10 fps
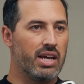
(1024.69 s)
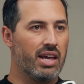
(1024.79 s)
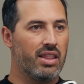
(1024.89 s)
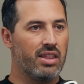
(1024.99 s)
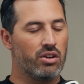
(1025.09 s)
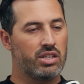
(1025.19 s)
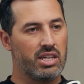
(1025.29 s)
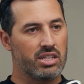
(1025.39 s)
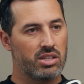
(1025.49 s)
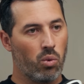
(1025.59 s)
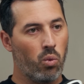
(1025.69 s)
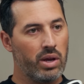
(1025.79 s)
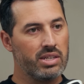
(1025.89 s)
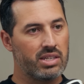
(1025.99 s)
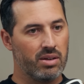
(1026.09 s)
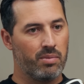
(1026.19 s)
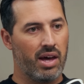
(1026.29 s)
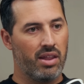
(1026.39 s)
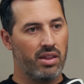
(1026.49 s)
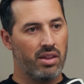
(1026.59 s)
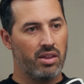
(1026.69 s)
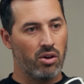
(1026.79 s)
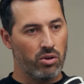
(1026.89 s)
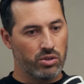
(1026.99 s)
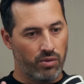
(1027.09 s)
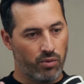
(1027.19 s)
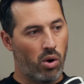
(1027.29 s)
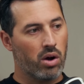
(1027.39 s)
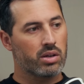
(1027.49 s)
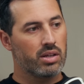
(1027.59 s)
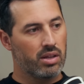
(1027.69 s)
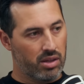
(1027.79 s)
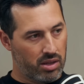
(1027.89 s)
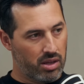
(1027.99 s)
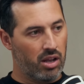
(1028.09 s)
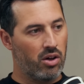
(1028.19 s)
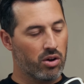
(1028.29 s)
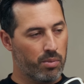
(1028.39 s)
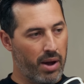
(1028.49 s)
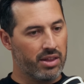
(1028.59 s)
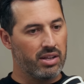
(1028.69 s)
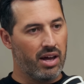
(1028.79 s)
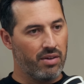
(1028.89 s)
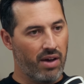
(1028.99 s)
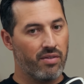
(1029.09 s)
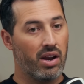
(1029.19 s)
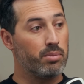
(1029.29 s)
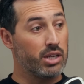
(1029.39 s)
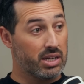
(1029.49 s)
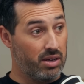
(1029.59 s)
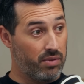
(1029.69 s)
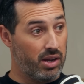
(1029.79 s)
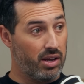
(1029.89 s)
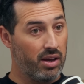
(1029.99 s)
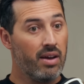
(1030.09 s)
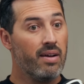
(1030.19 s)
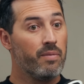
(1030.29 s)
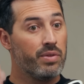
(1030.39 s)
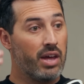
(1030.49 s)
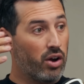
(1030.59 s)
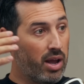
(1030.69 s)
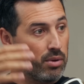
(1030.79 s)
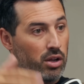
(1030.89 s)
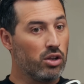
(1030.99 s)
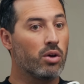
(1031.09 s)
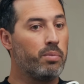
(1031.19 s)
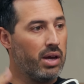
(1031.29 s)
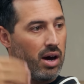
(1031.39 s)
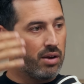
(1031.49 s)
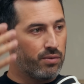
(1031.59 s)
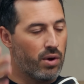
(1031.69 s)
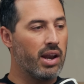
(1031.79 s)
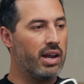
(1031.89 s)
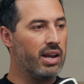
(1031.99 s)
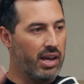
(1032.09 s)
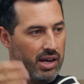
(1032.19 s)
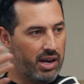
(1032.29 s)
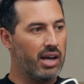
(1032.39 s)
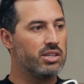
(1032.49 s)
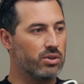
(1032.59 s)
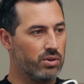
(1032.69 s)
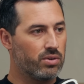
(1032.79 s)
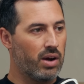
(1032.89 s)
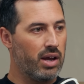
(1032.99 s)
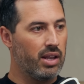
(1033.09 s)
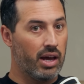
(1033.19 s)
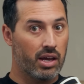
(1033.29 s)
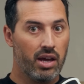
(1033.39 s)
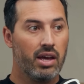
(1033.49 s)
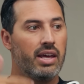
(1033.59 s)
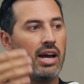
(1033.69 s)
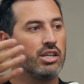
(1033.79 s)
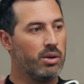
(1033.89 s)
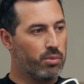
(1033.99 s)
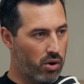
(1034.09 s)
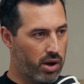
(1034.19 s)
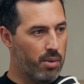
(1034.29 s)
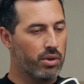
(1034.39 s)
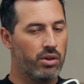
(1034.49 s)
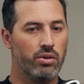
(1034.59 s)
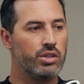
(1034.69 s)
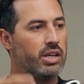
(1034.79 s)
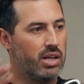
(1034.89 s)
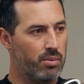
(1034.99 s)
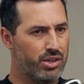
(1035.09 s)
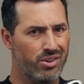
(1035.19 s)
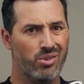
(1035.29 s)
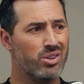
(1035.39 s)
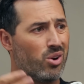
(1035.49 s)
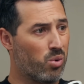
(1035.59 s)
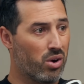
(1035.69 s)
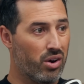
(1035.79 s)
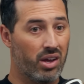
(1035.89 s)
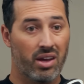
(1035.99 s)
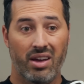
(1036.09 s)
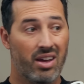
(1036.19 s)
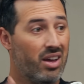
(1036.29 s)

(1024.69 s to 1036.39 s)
like there's this wisdom that those who've walked a longer path in life have an objectivity that are able to look beyond Friday night in high school, right? Like, yeah, she broke up with you, she dumped you. Don't worry.